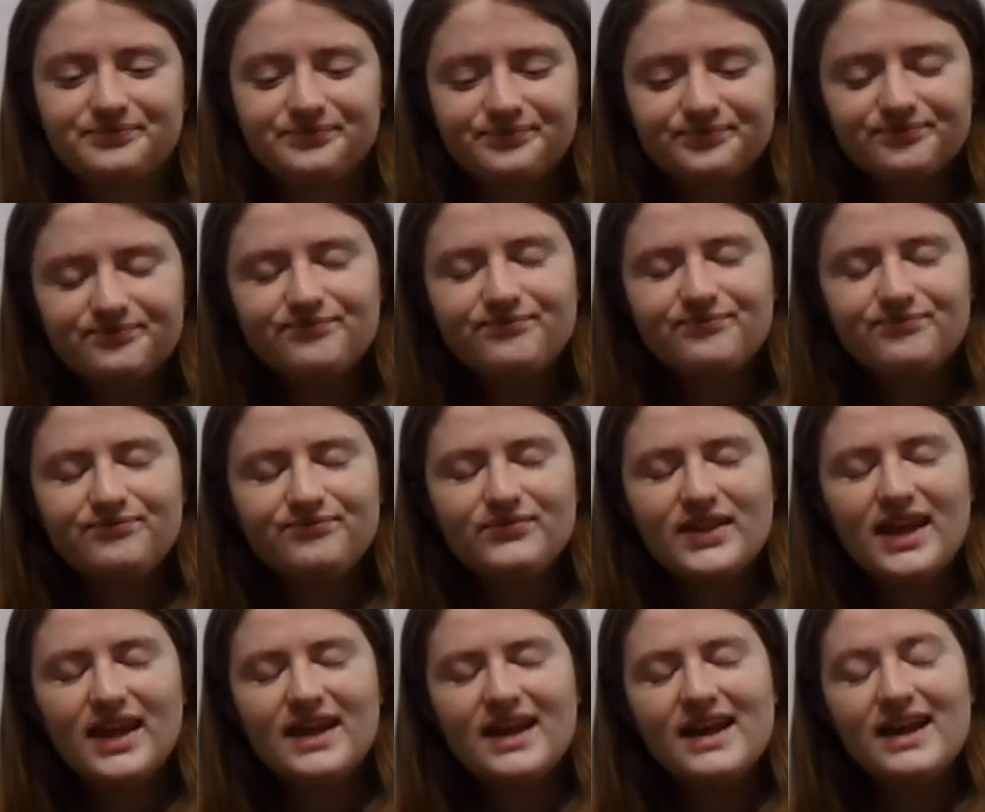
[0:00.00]

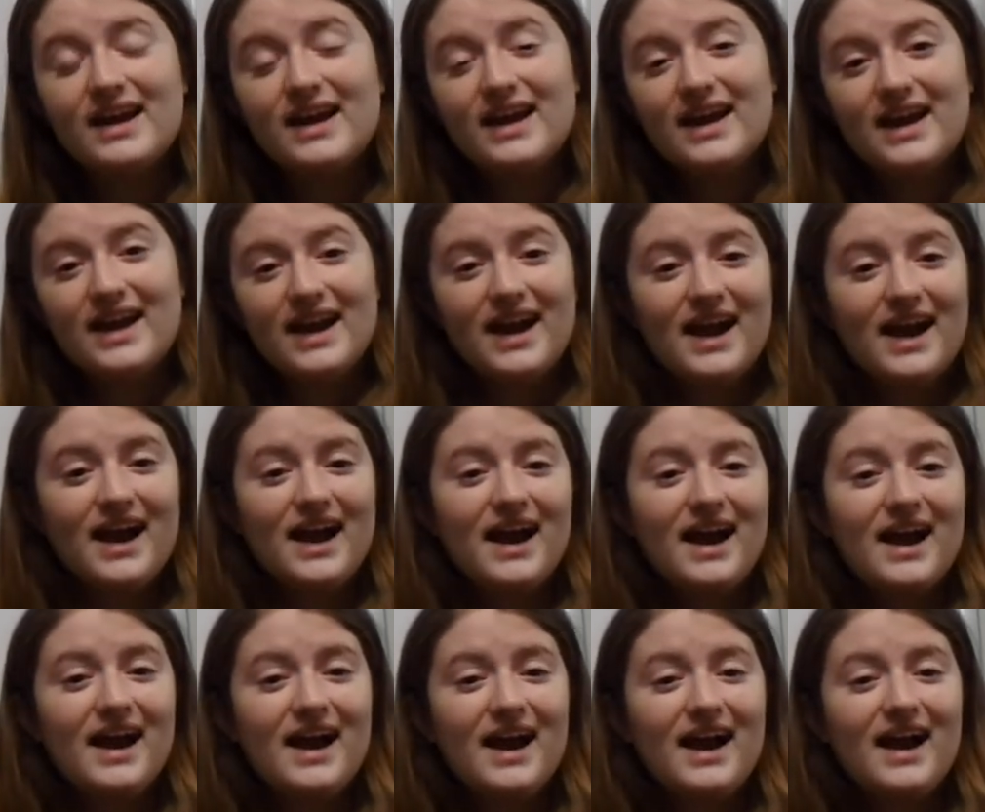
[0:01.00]

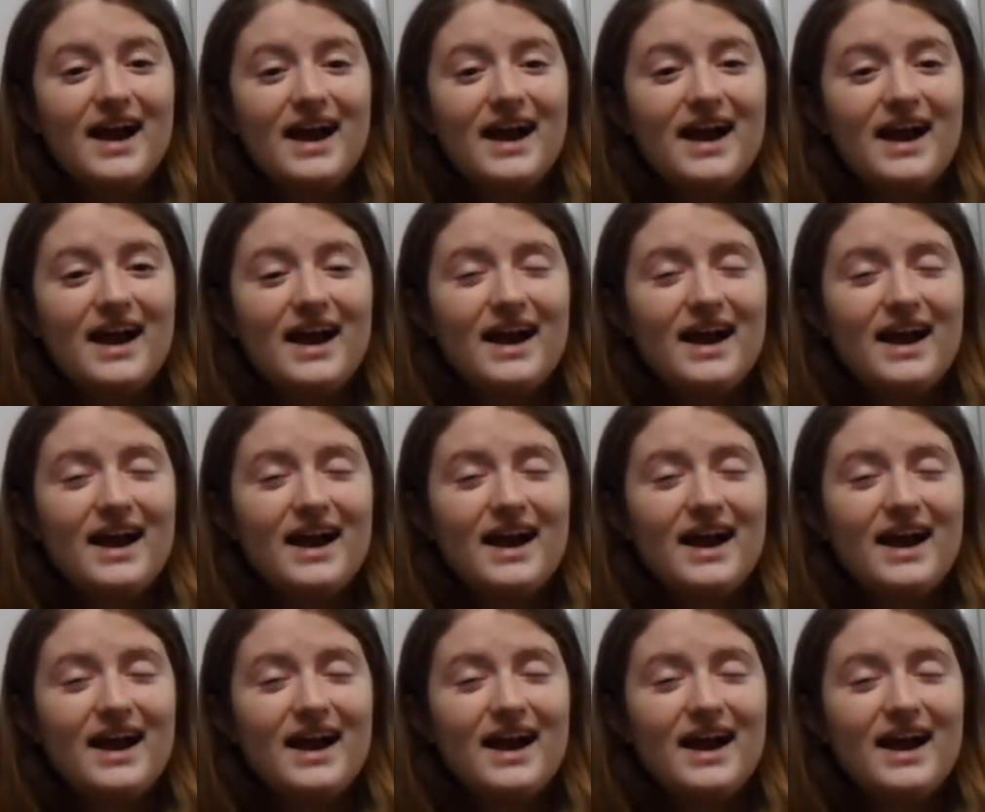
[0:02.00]
No one is speaking in this clip.